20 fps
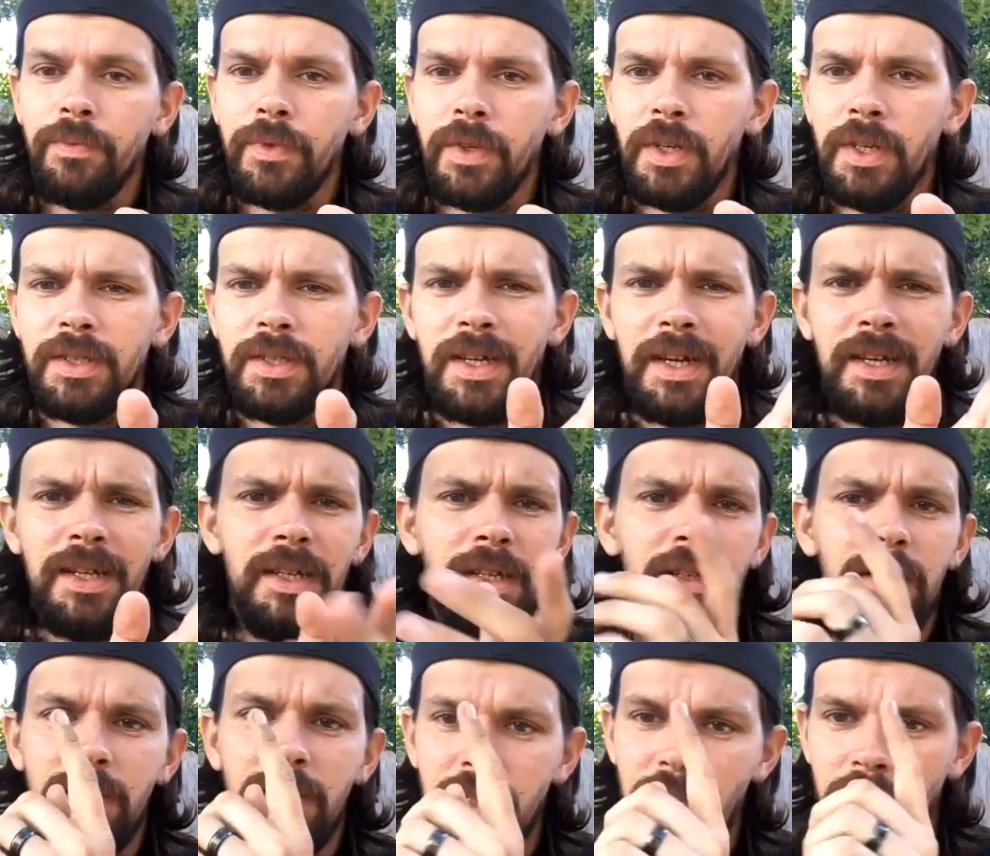because I
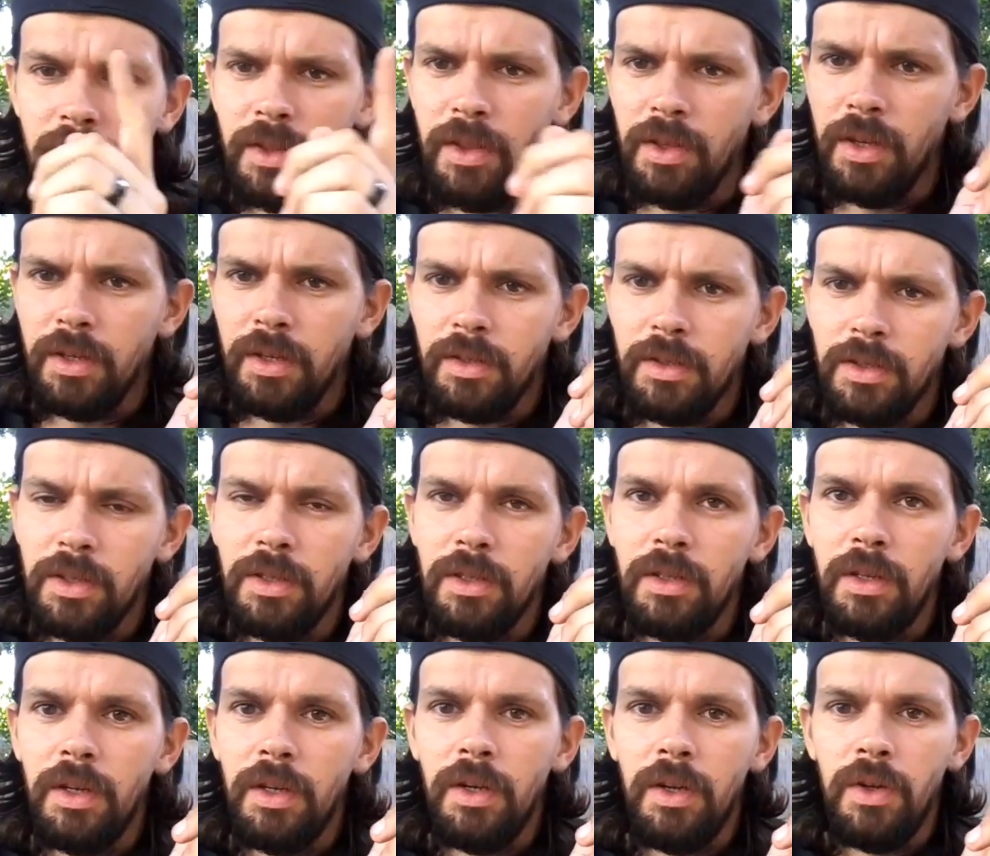did say
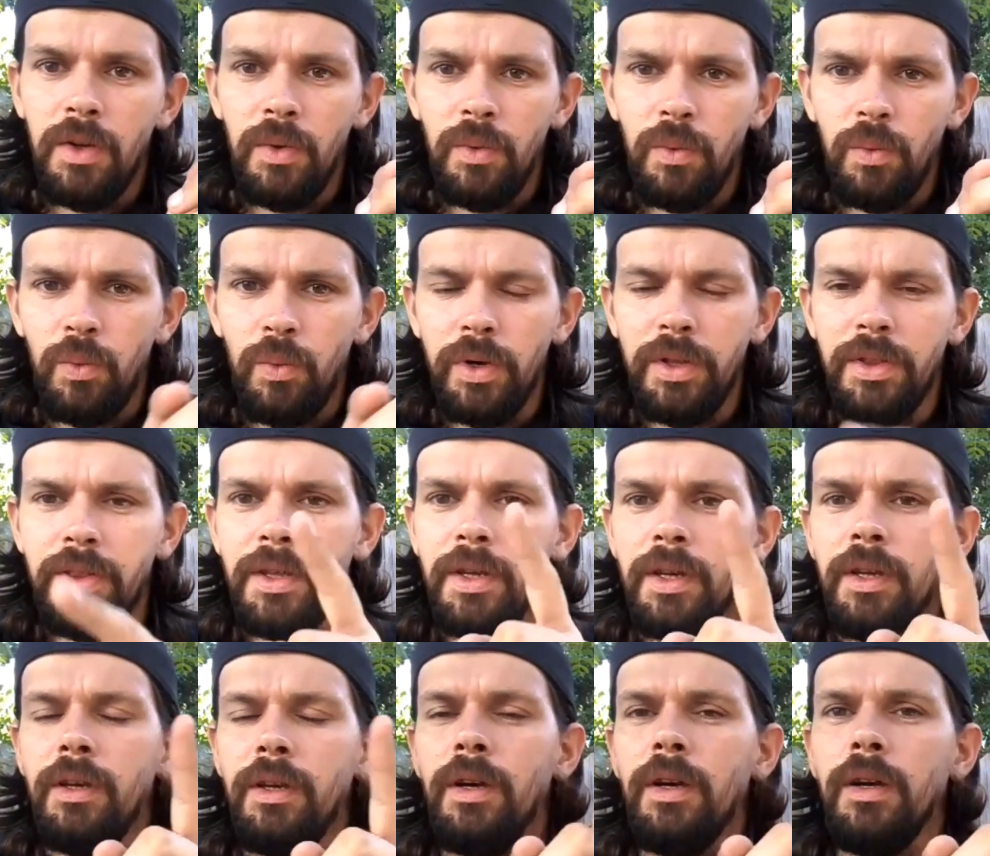that with
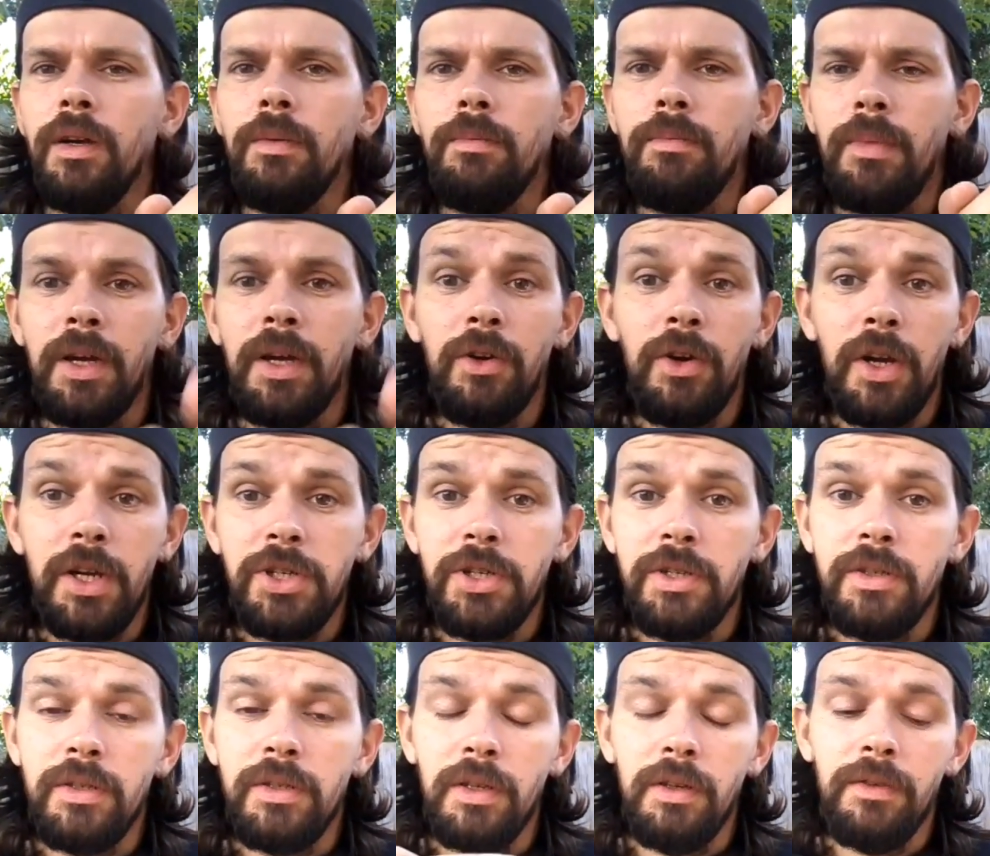the
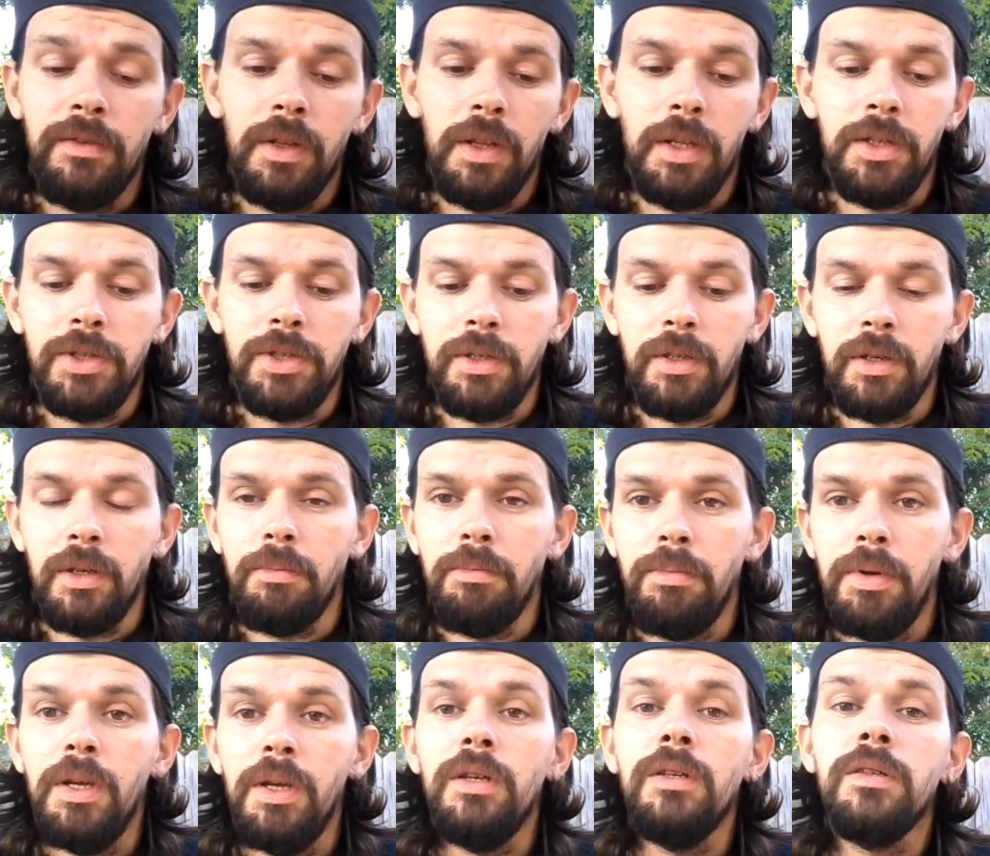migrations of the legendary
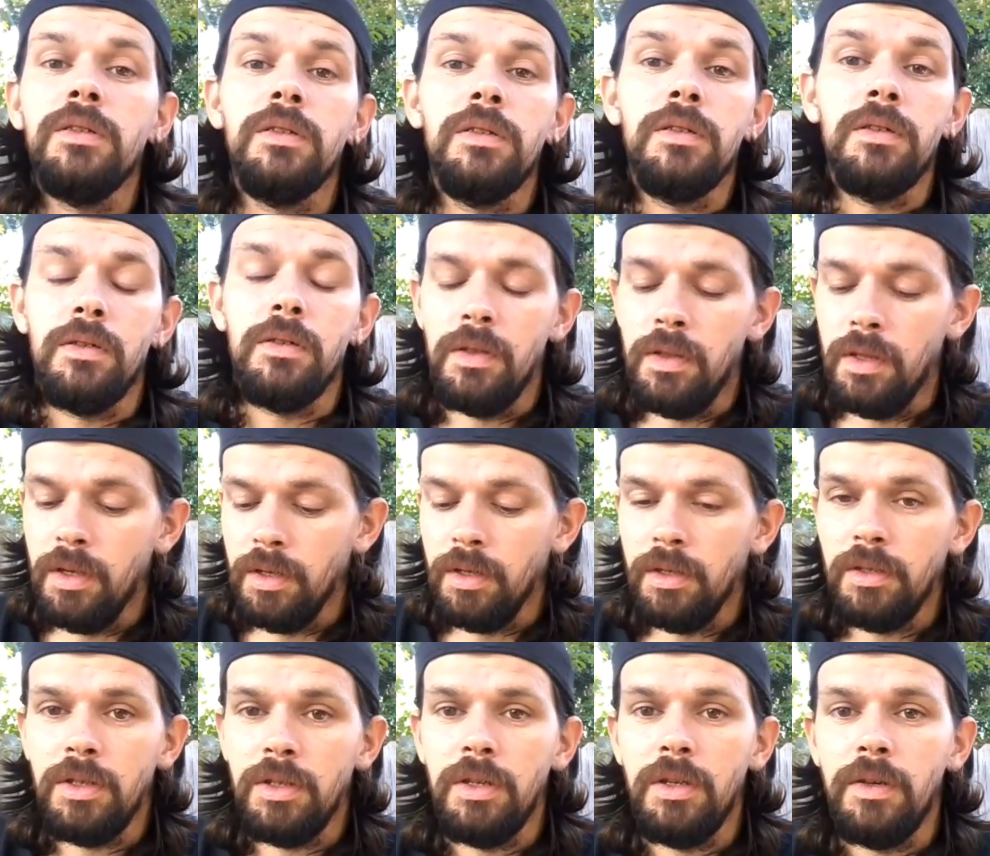beasts
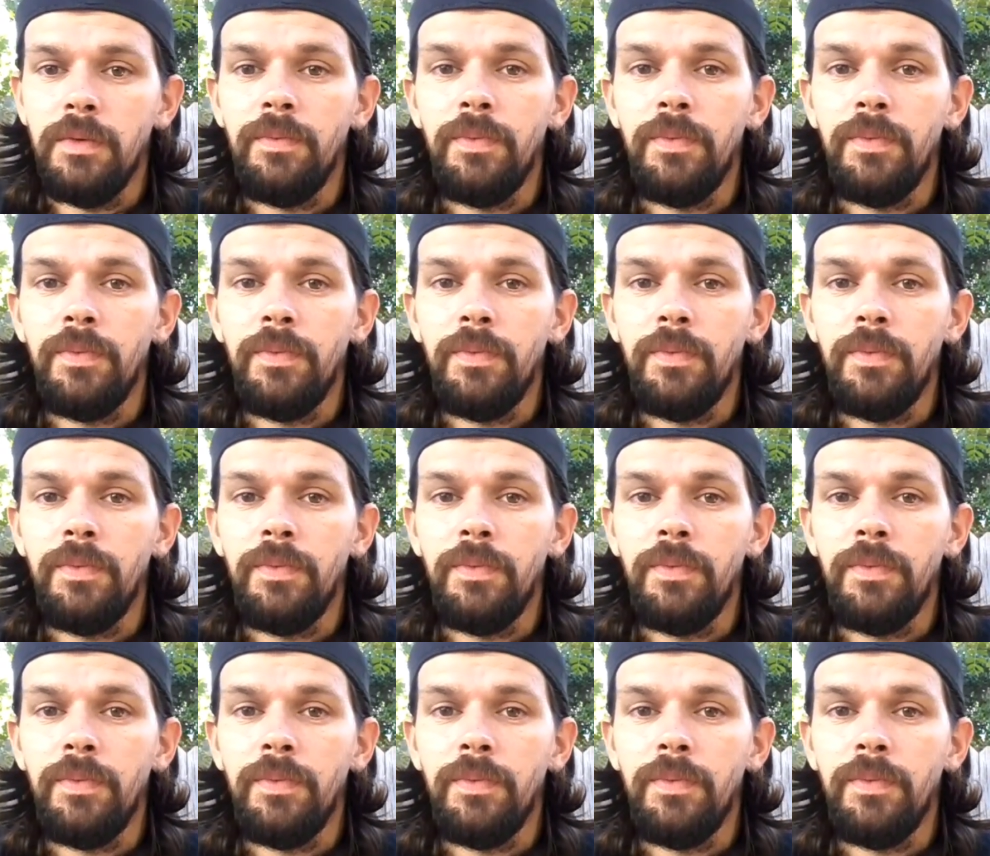that